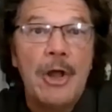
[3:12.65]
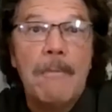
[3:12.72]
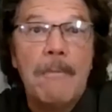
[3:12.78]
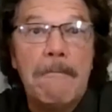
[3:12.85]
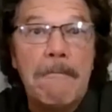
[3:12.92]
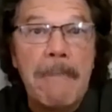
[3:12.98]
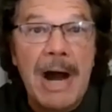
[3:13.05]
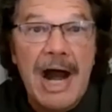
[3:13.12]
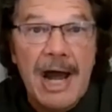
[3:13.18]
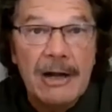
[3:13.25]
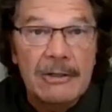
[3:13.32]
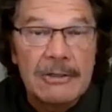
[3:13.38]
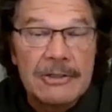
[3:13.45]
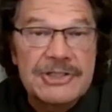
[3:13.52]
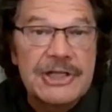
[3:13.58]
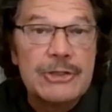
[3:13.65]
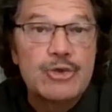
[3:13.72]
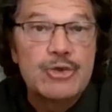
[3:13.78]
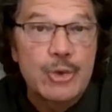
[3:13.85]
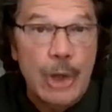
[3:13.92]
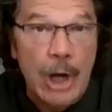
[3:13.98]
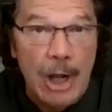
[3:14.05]
models and
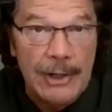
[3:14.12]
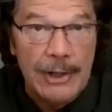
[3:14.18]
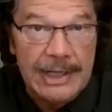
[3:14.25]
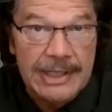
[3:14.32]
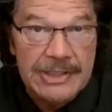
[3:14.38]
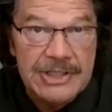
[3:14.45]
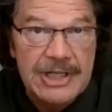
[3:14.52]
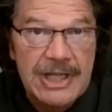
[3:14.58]
drawings